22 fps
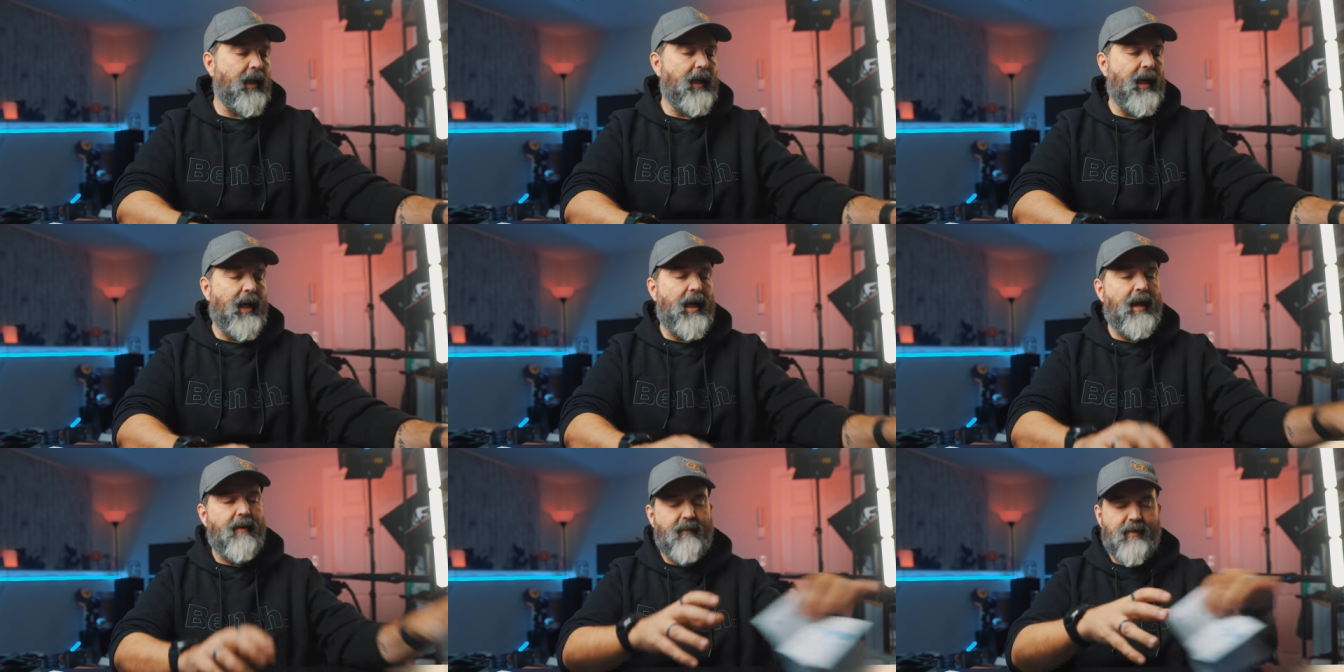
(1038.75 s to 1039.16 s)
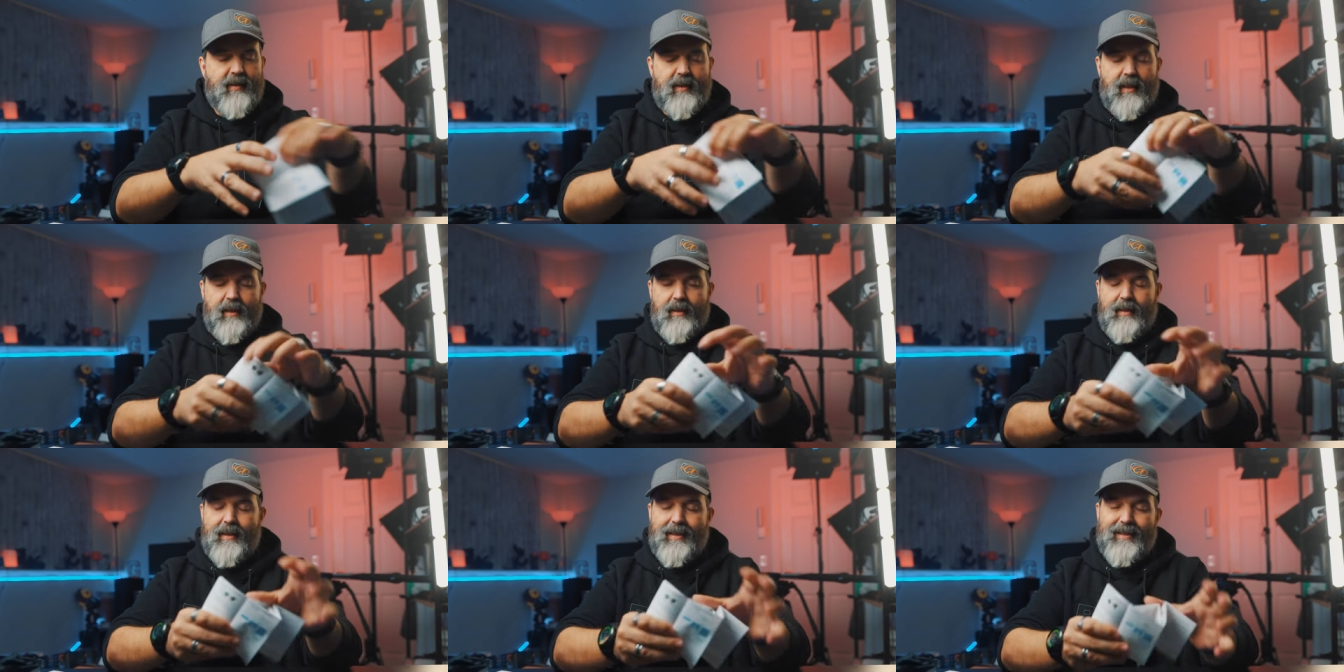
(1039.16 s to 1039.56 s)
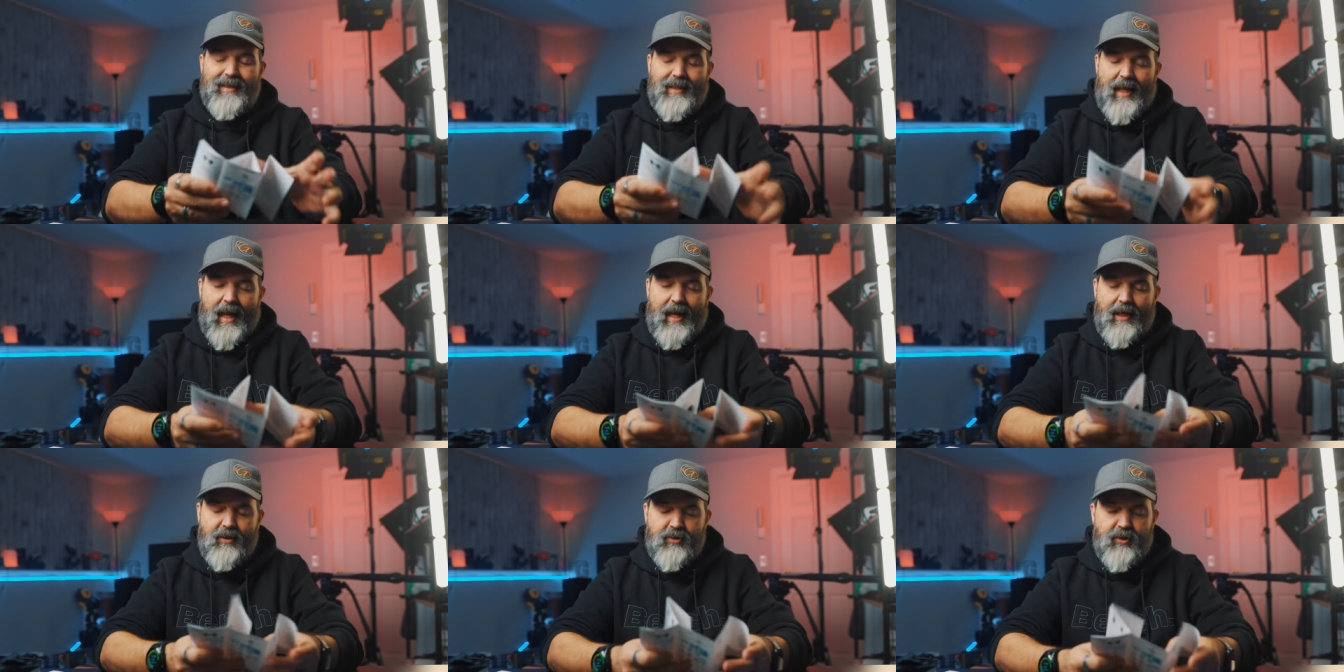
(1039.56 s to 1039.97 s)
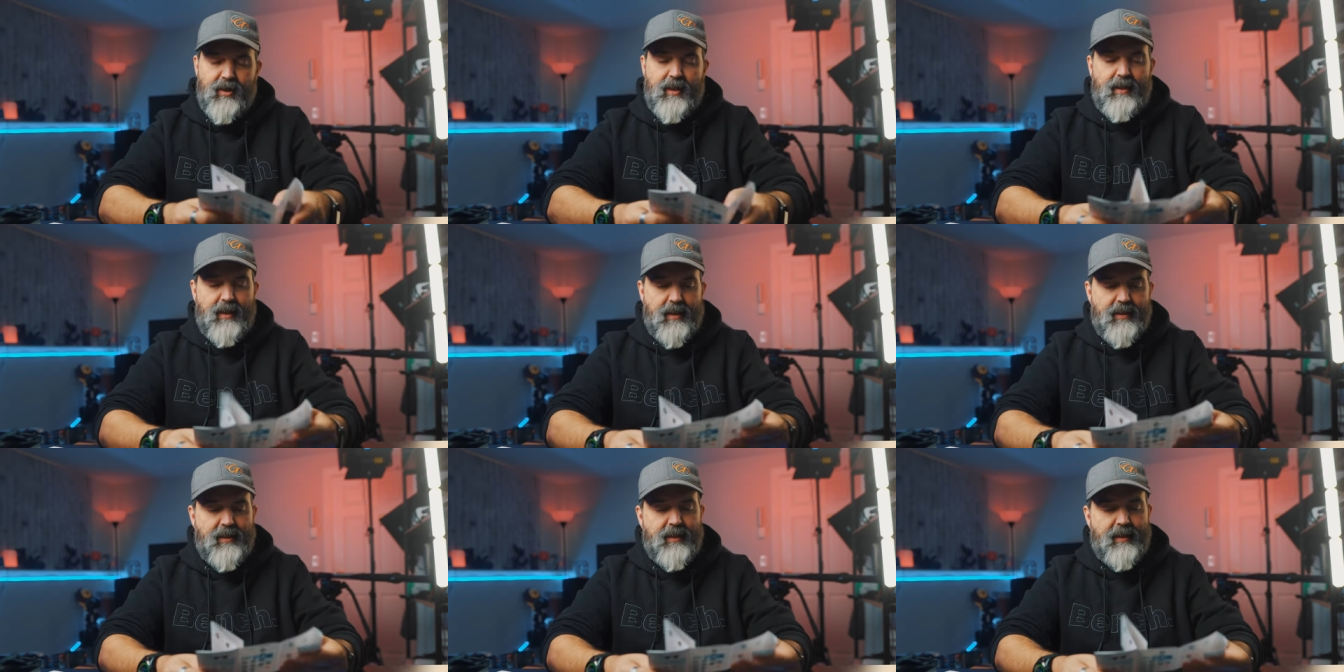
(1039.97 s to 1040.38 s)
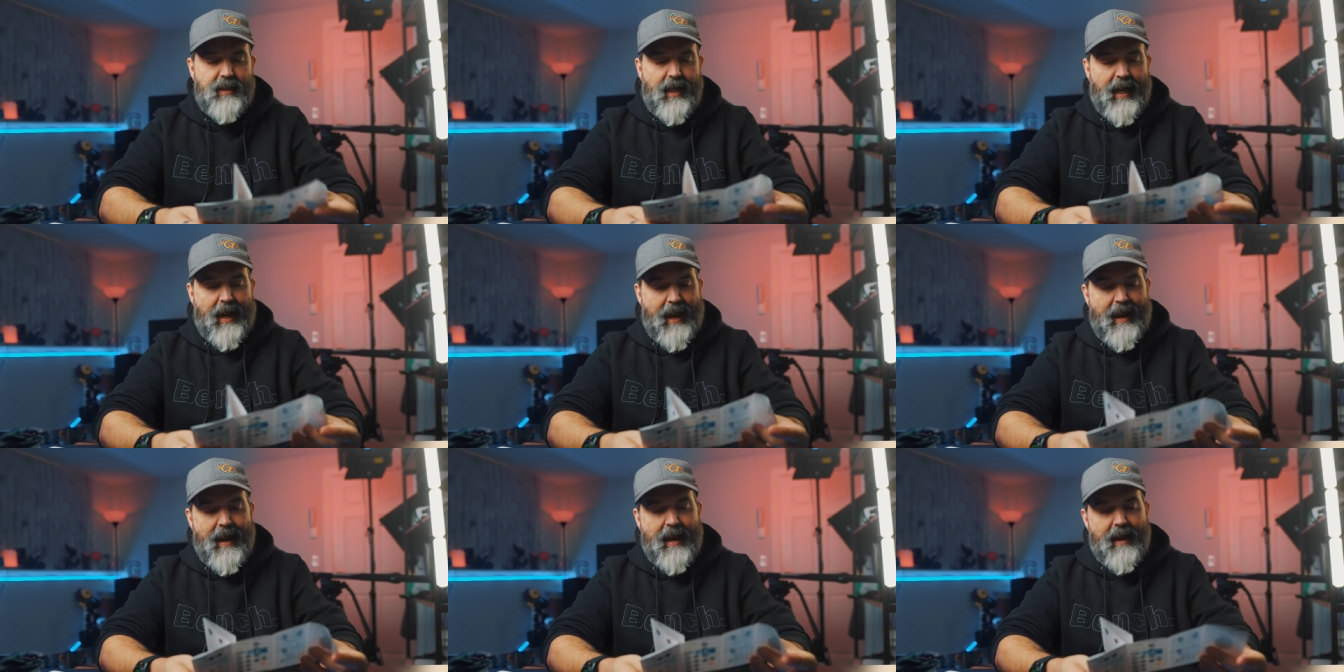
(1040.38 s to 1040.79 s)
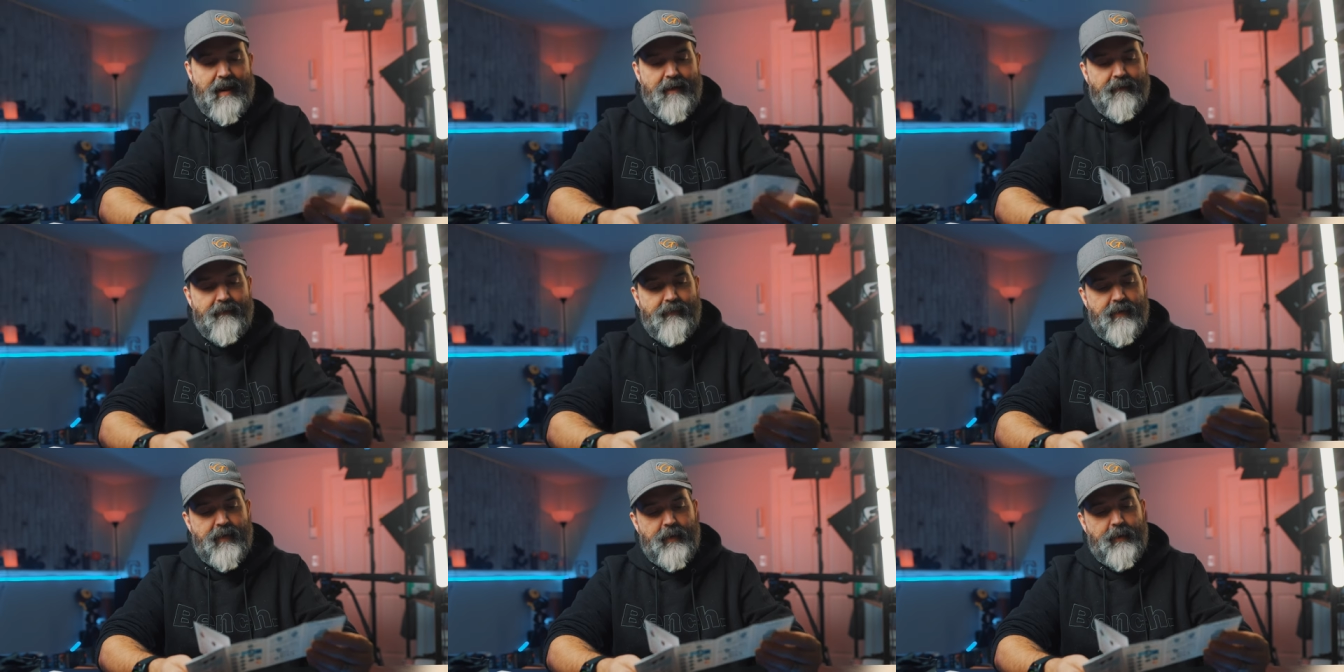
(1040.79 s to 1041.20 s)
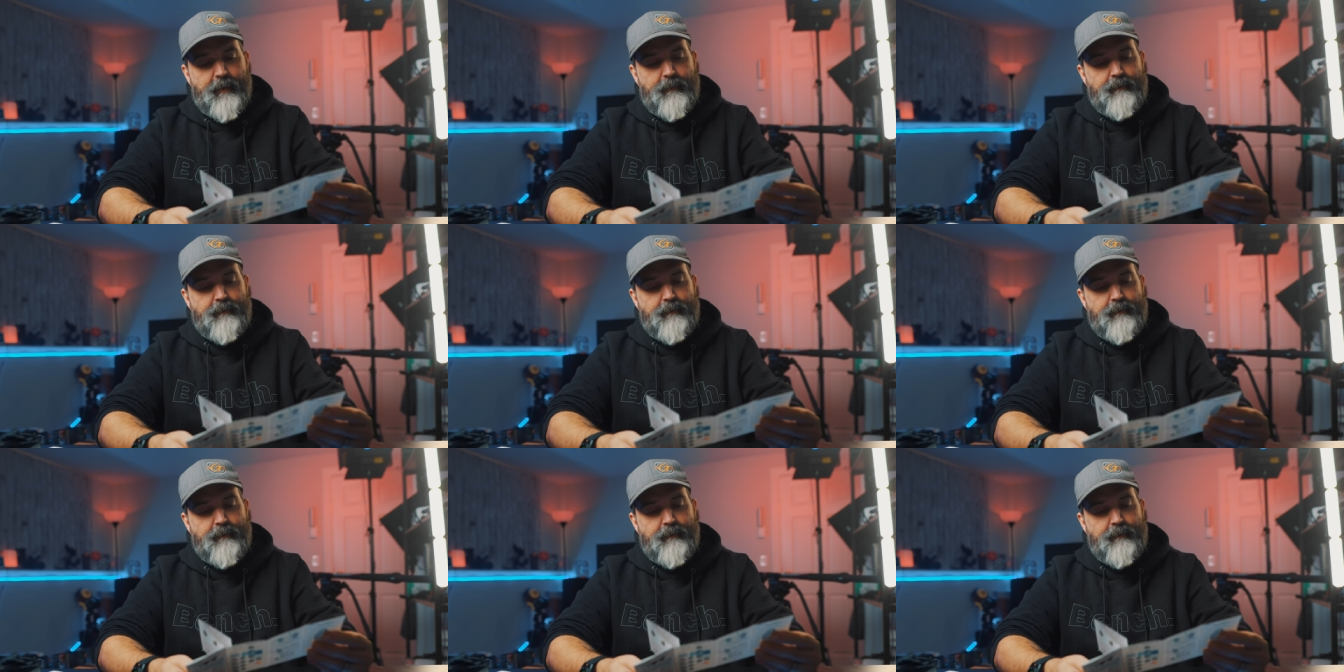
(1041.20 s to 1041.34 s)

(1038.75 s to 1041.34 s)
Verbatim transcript: I have is that this actually doesn't have